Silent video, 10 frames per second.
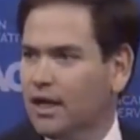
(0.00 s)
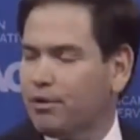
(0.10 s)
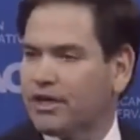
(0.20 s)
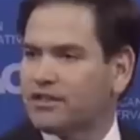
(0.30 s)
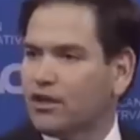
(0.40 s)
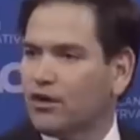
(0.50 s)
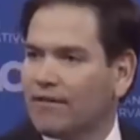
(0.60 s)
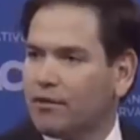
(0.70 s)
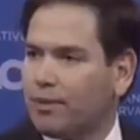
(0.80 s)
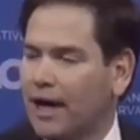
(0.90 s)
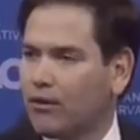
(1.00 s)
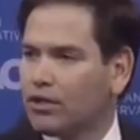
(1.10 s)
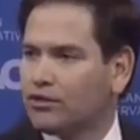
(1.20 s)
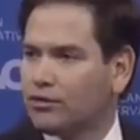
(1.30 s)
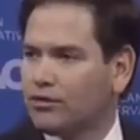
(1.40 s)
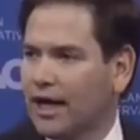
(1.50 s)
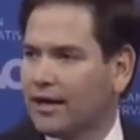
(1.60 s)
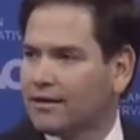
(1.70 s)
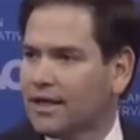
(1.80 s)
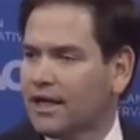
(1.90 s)
Because you don't have the power to do
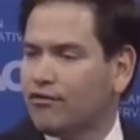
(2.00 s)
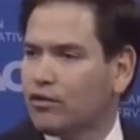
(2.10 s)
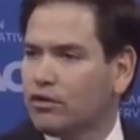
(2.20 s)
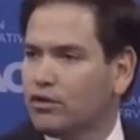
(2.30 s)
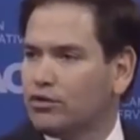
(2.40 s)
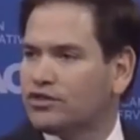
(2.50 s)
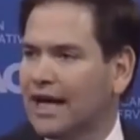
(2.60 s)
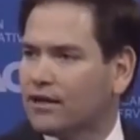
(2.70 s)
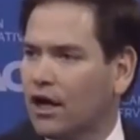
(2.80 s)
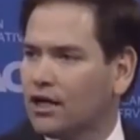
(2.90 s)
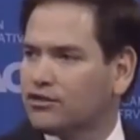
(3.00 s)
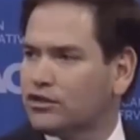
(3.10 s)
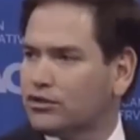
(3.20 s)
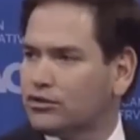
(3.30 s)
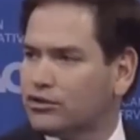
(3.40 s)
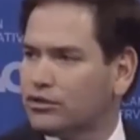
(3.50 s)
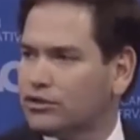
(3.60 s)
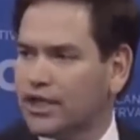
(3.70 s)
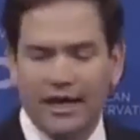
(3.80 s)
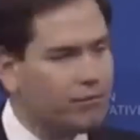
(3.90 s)
that. If you lose that constitutional
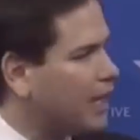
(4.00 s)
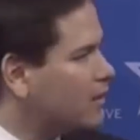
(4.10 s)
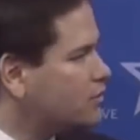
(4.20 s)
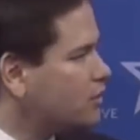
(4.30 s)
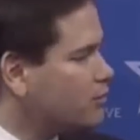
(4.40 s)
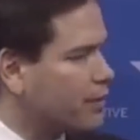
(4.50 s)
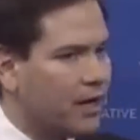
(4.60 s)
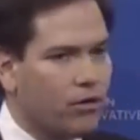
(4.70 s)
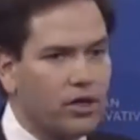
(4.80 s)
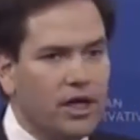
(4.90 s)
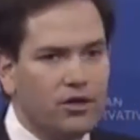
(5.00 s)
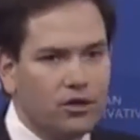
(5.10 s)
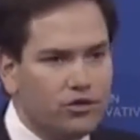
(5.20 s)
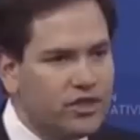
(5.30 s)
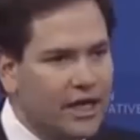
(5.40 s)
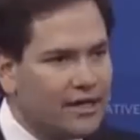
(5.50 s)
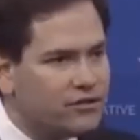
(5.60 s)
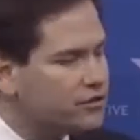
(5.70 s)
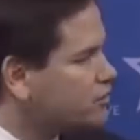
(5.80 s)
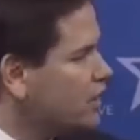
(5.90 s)
check and balance on power, you lose the
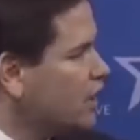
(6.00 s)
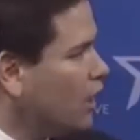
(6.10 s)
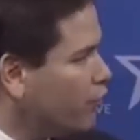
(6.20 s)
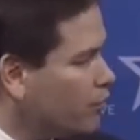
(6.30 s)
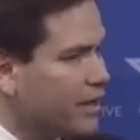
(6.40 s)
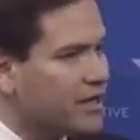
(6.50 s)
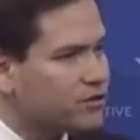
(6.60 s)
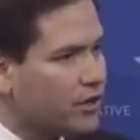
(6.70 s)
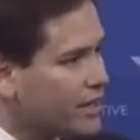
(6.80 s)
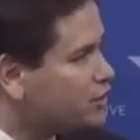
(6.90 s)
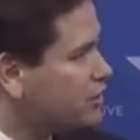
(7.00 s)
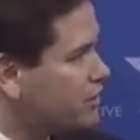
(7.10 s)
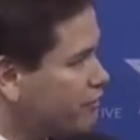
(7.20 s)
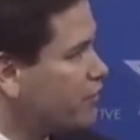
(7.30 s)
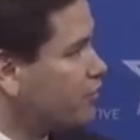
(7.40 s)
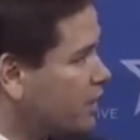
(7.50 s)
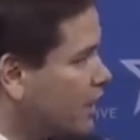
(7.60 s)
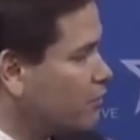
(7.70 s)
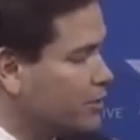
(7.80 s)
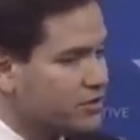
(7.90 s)
essence of what makes our nation different from a
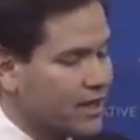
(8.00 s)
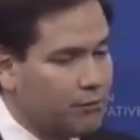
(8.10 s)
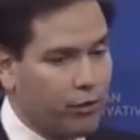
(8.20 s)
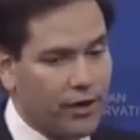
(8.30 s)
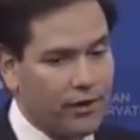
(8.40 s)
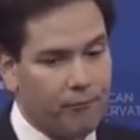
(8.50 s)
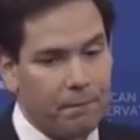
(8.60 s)
government standpoint.